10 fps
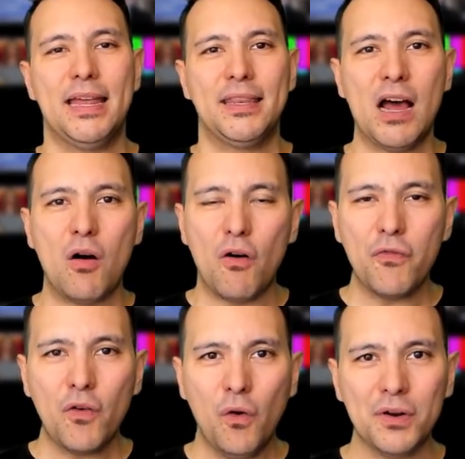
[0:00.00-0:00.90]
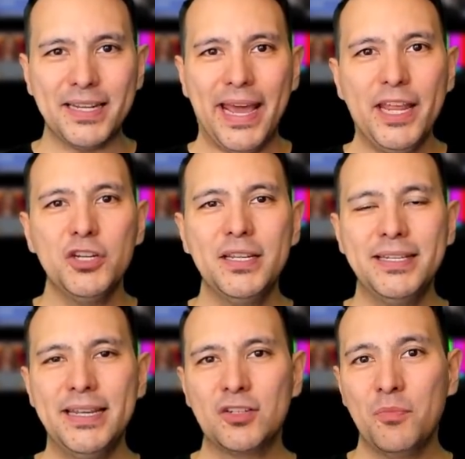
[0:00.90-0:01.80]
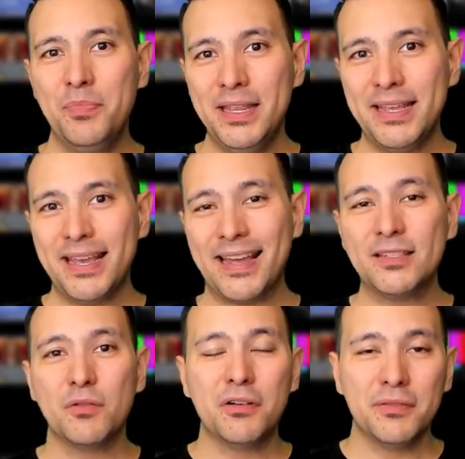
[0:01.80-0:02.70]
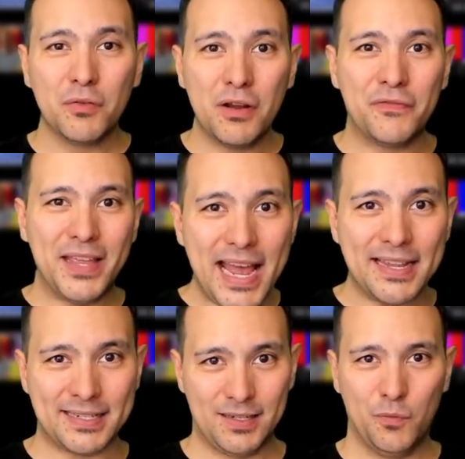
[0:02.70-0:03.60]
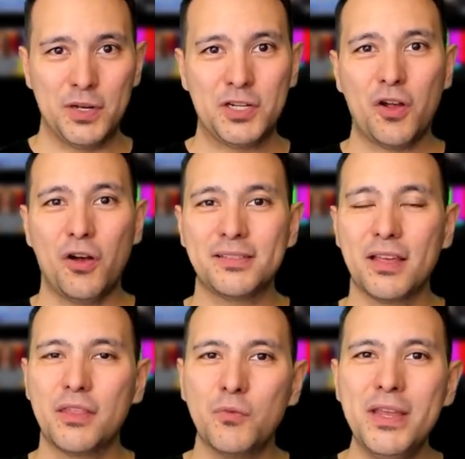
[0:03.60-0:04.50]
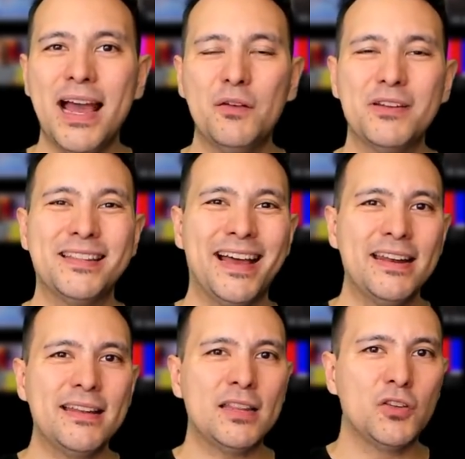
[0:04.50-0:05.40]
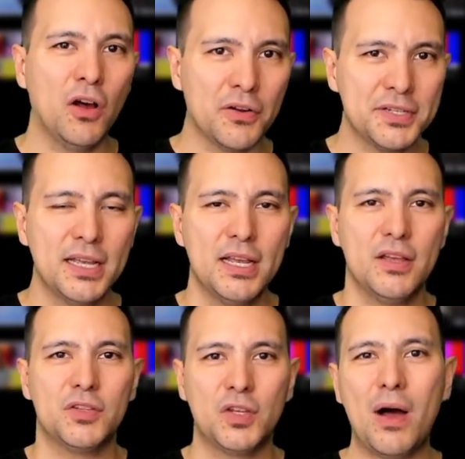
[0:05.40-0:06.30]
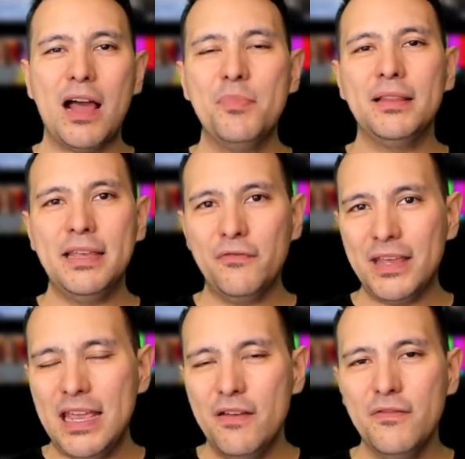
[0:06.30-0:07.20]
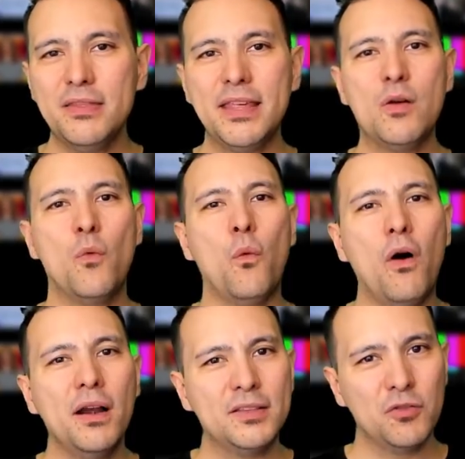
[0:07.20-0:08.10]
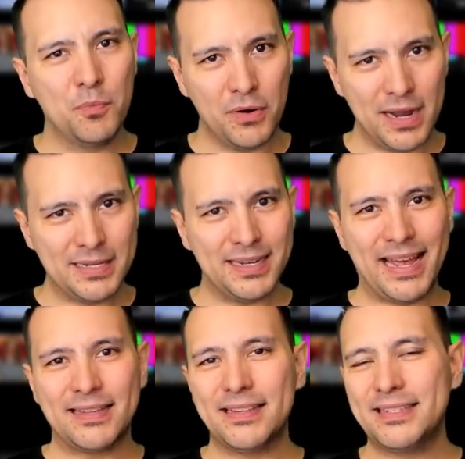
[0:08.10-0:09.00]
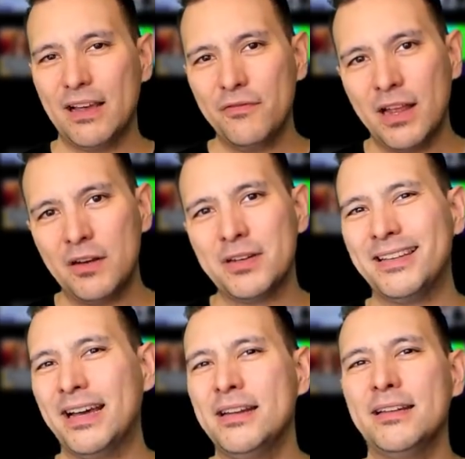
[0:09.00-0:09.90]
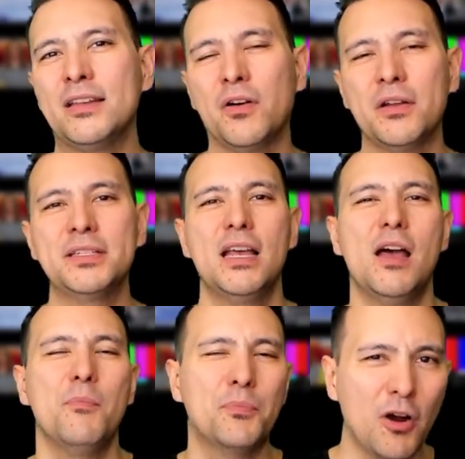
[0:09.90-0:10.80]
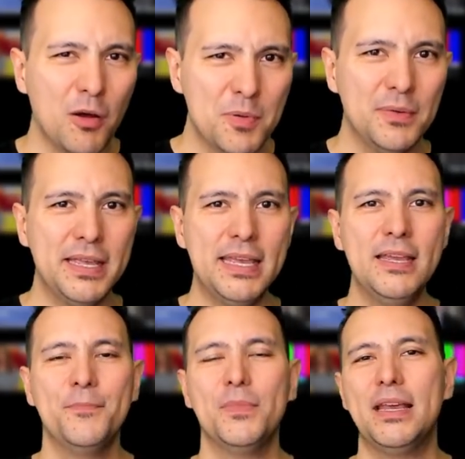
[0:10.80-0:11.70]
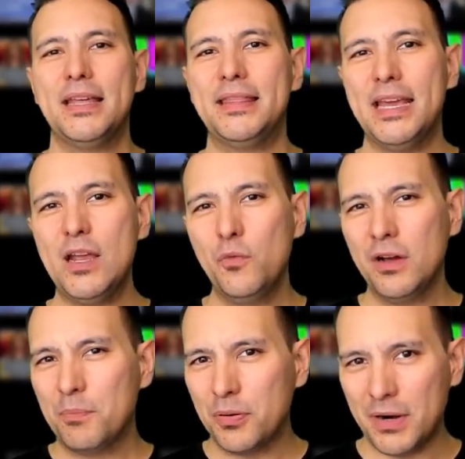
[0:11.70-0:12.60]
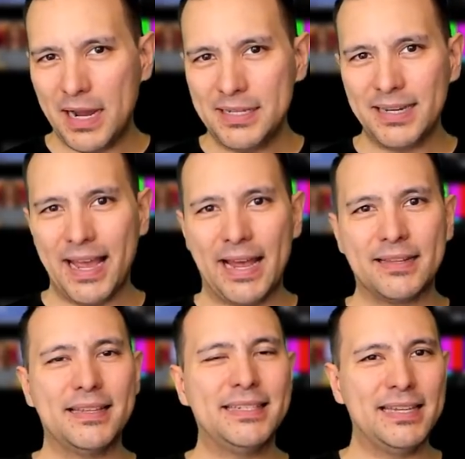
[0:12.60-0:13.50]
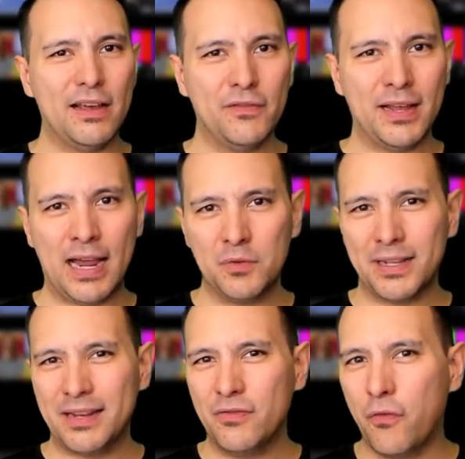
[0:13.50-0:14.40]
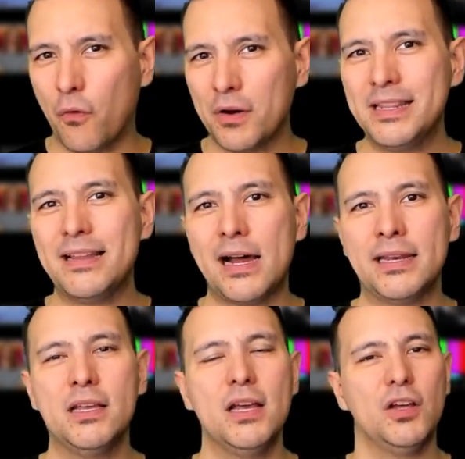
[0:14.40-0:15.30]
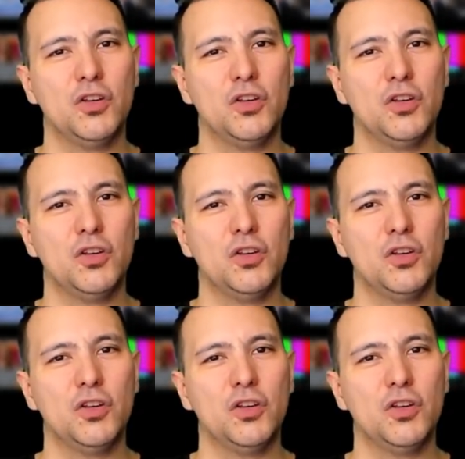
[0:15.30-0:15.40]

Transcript: Now, of course, HTC is competing against the, the Rift S, which cost $399. So I believe even they wanted to price it at $799 probably they will price it at $749.